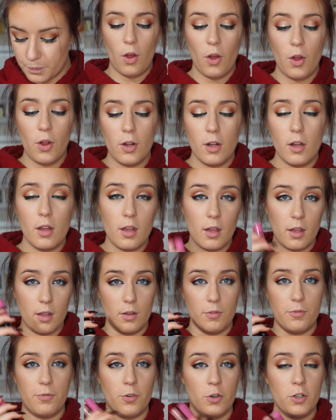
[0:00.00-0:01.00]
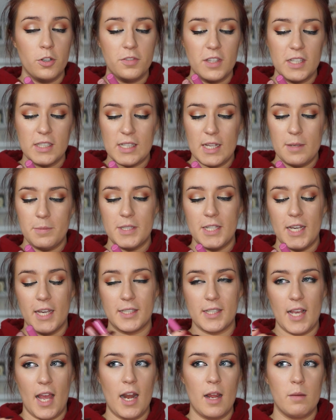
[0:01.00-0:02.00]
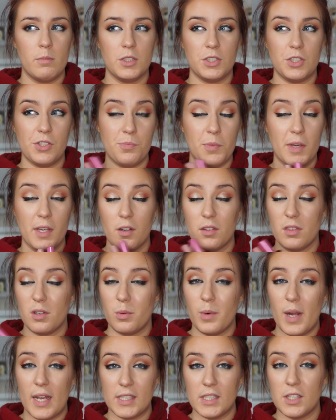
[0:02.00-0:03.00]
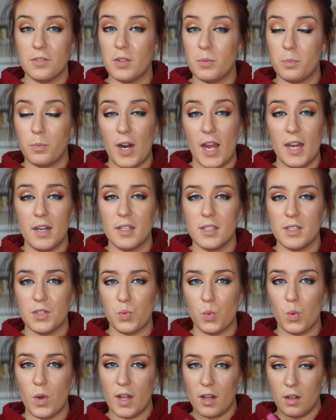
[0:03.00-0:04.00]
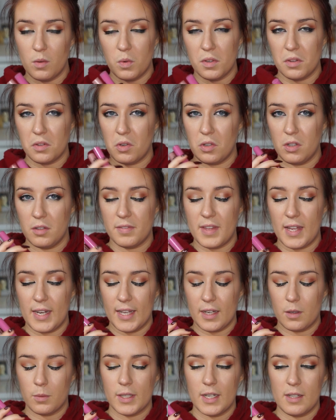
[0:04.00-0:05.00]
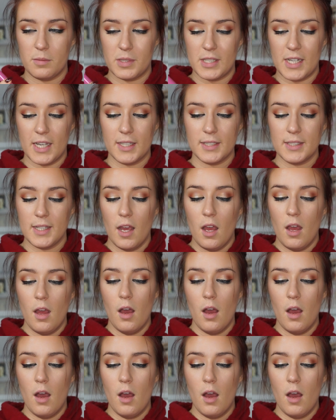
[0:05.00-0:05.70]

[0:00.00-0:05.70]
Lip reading: All 4 of these lipsticks, and I'm assuming the rest of the brand as well with all of their liquid lipsticks,